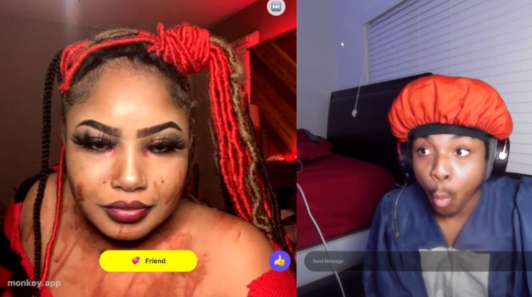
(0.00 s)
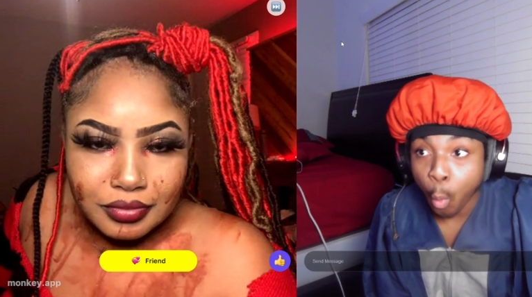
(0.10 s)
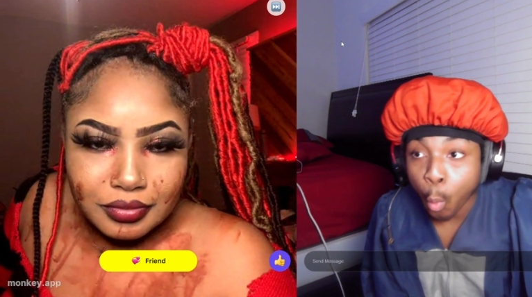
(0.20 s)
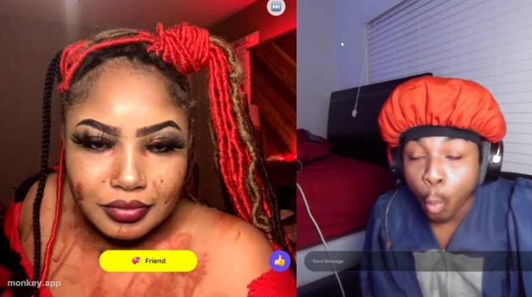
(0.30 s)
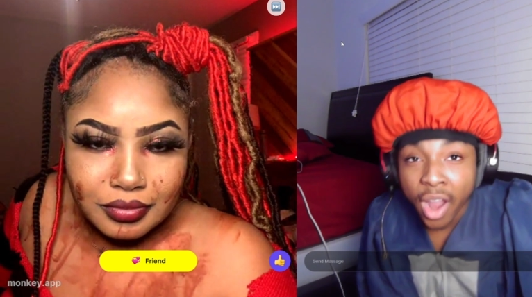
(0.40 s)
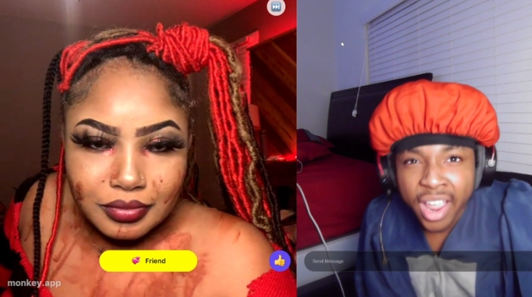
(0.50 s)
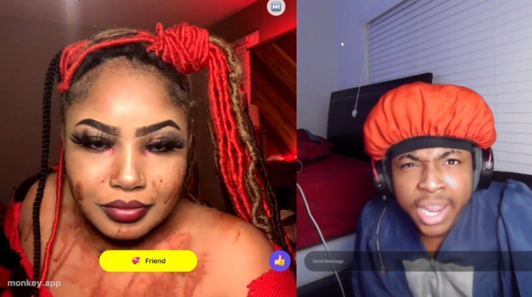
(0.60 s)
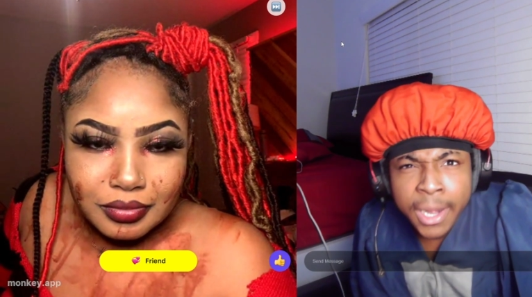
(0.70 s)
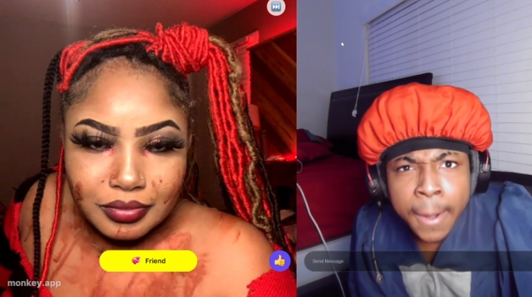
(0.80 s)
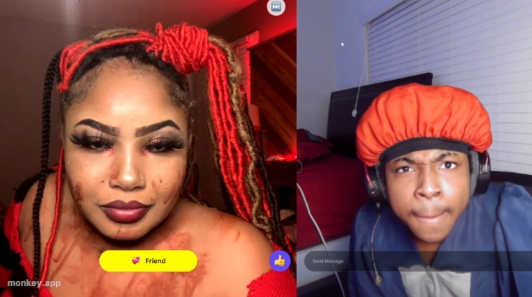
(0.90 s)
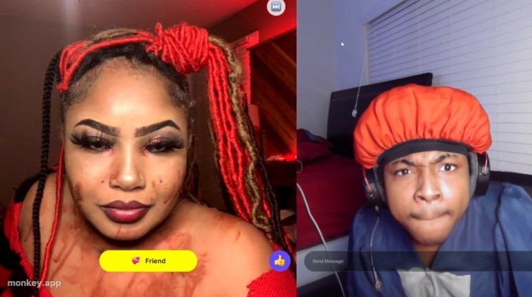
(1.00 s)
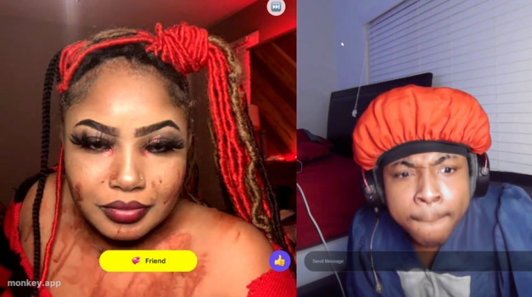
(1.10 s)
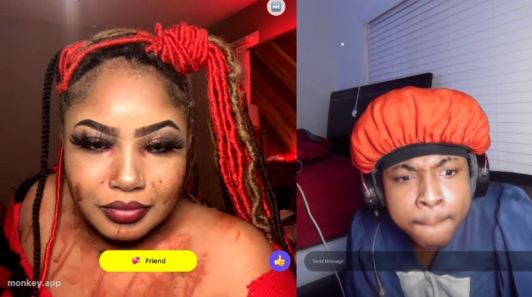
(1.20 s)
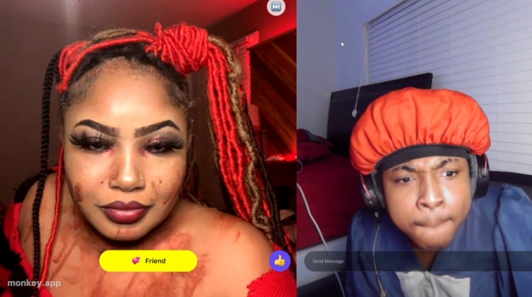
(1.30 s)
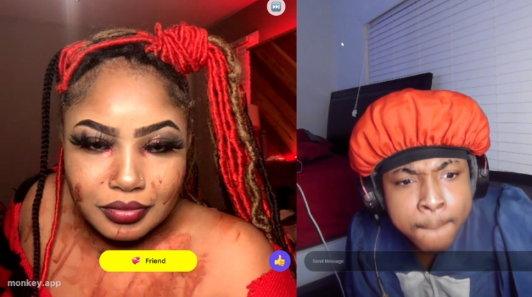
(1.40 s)
Speaker 1: What?
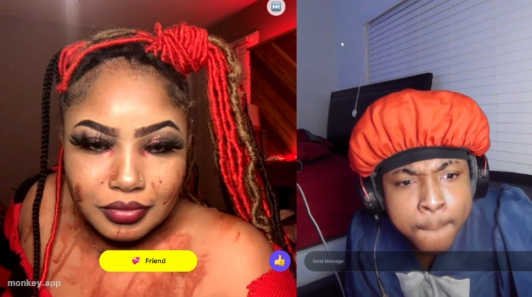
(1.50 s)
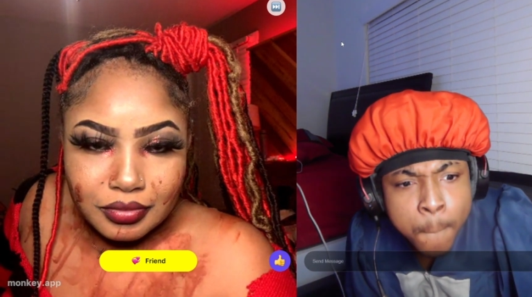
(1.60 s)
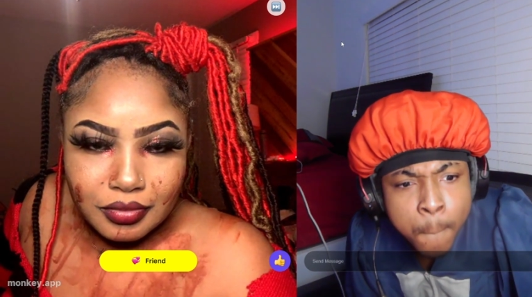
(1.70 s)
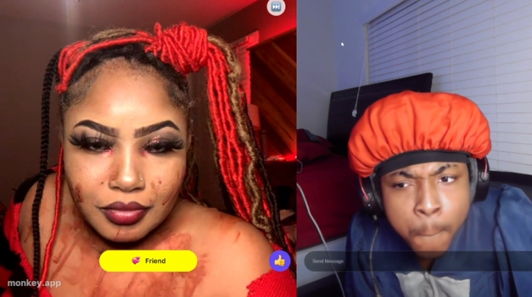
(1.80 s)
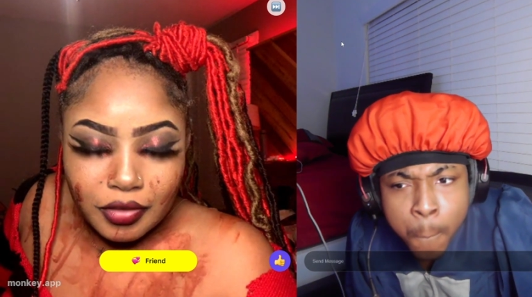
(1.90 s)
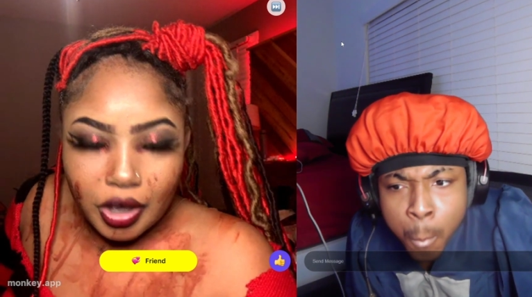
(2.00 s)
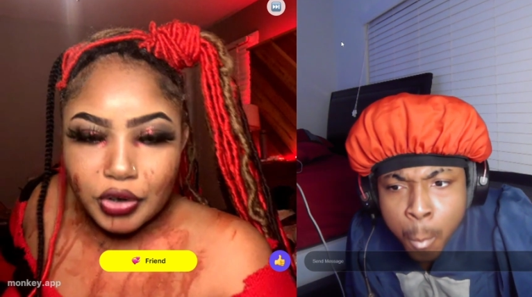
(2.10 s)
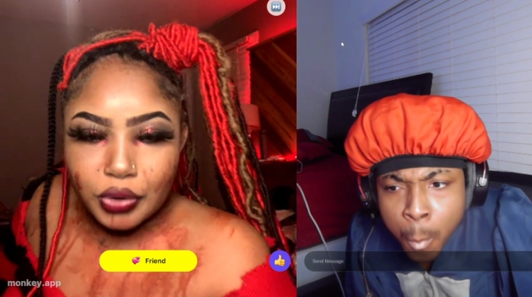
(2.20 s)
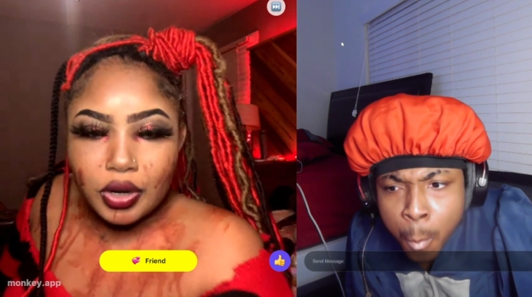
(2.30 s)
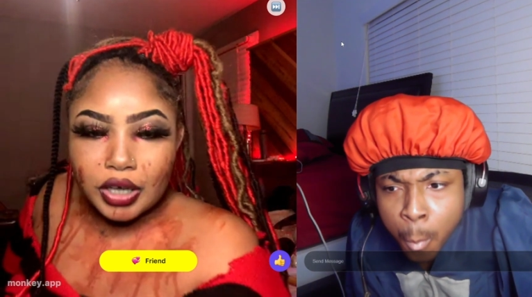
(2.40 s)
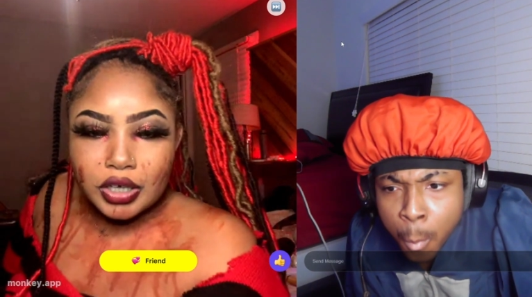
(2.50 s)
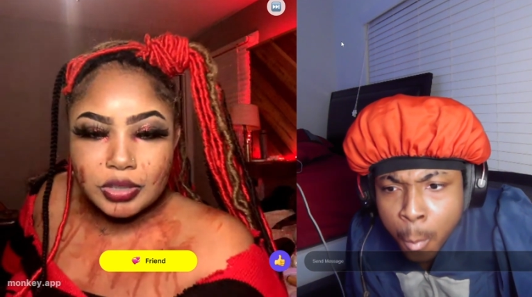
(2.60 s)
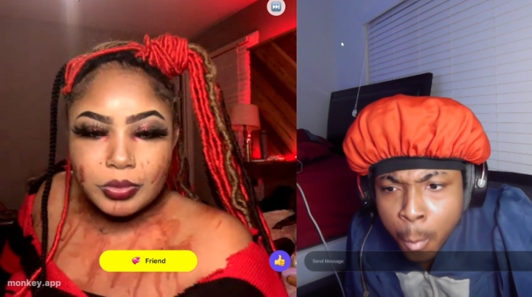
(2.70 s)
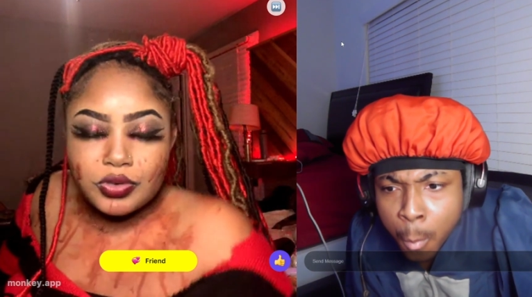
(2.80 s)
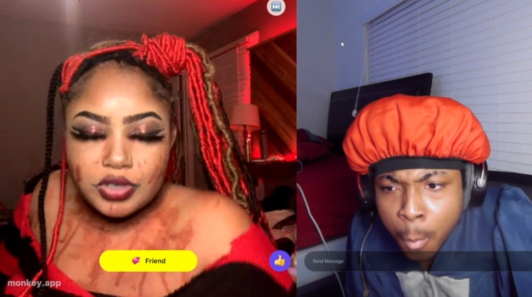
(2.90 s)
I do like his
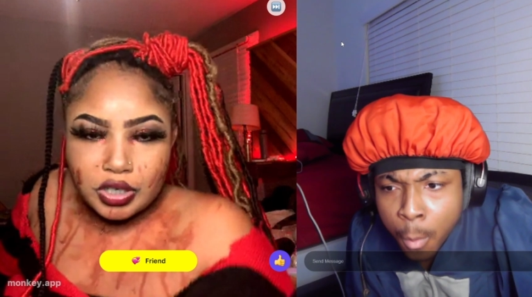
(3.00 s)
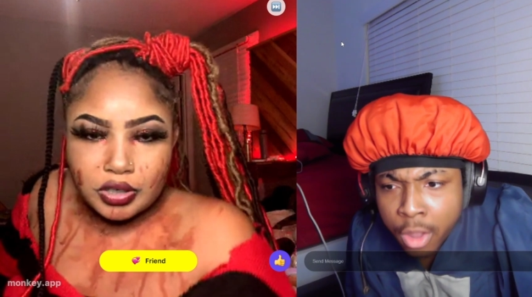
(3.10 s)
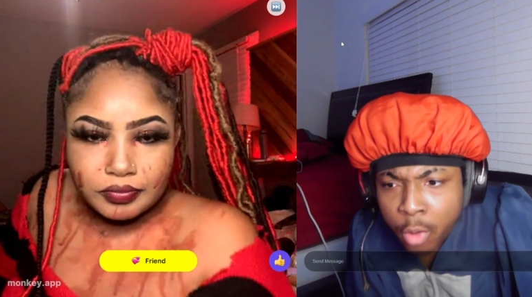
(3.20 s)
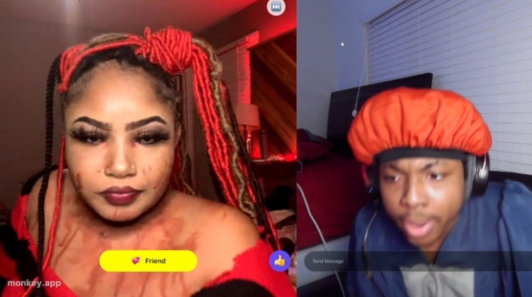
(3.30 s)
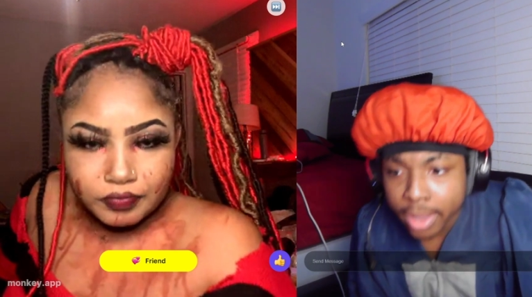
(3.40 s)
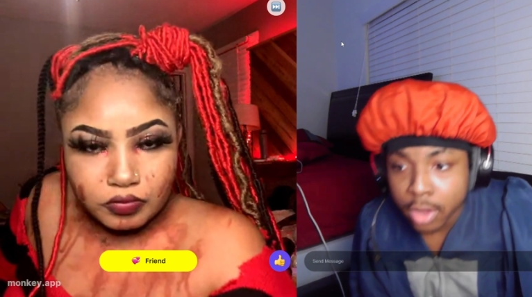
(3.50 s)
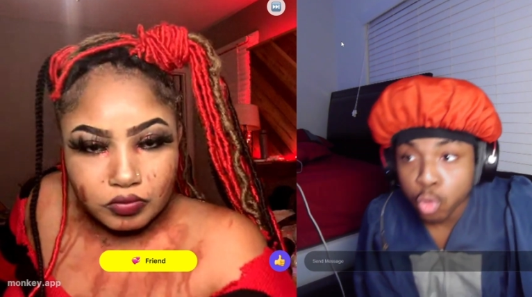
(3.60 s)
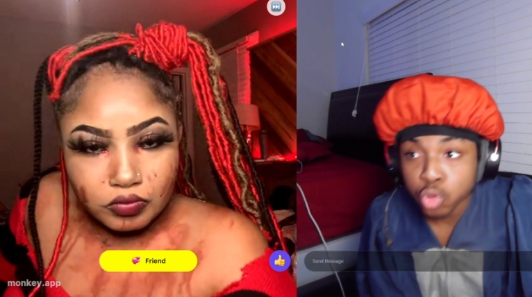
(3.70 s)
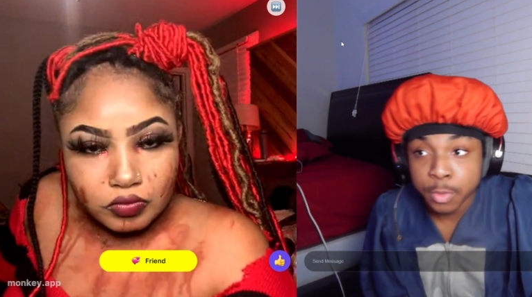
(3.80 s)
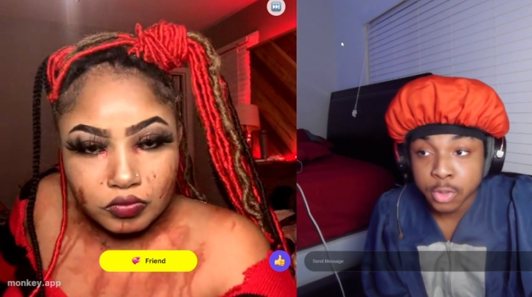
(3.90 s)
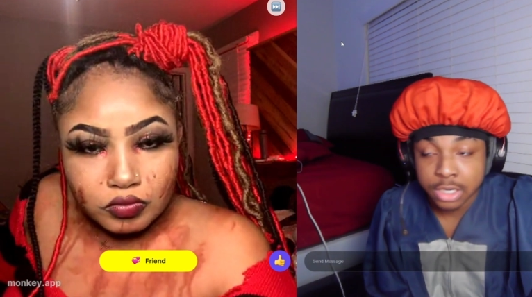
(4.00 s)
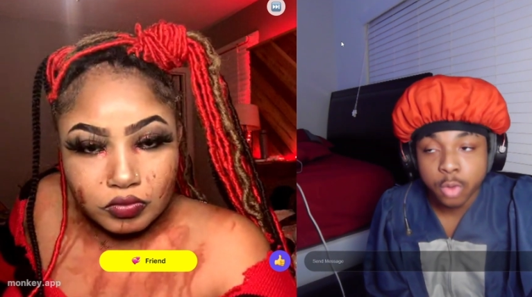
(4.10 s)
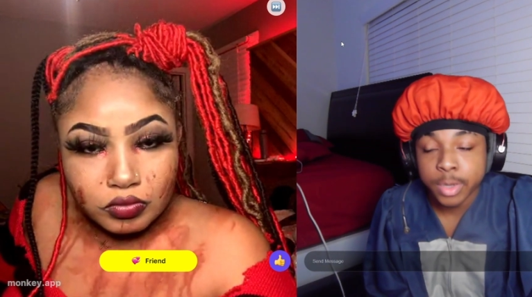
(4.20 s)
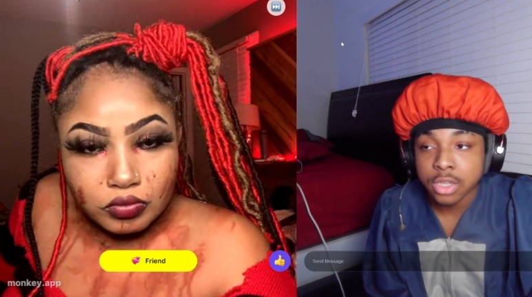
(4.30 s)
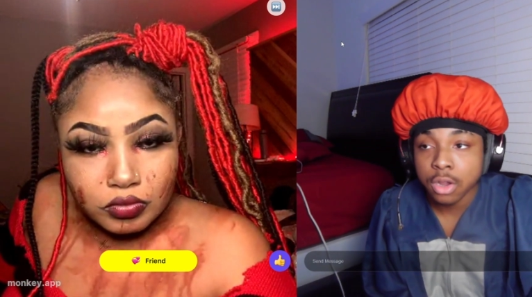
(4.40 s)
music.
Speaker 2: Wait, whose music are
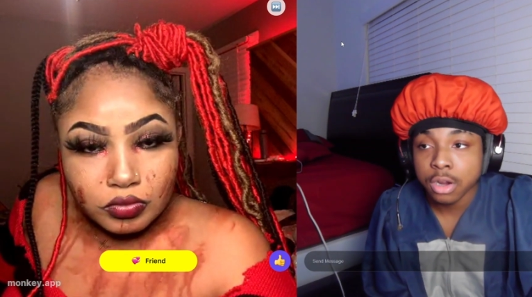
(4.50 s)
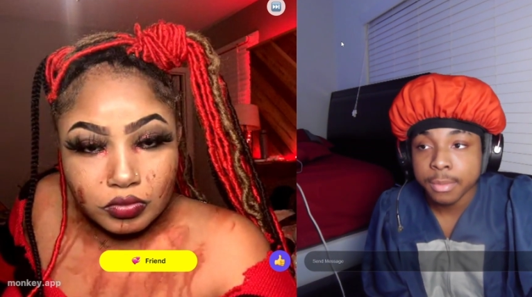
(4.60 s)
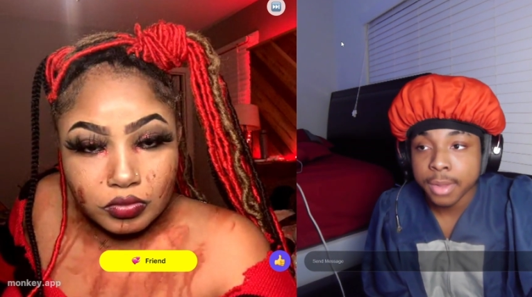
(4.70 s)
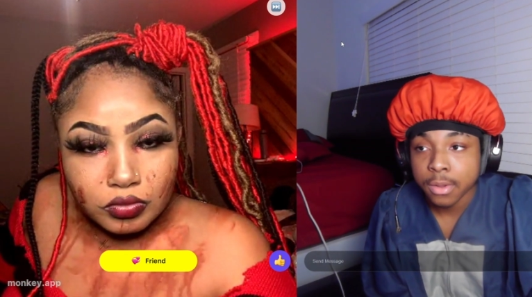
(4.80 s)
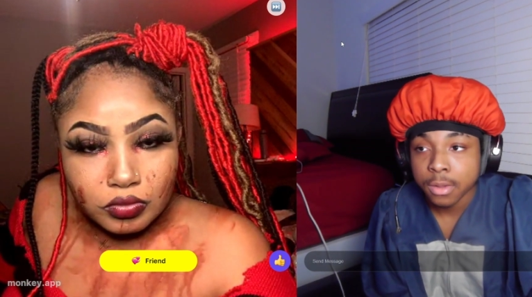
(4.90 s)
we talking about?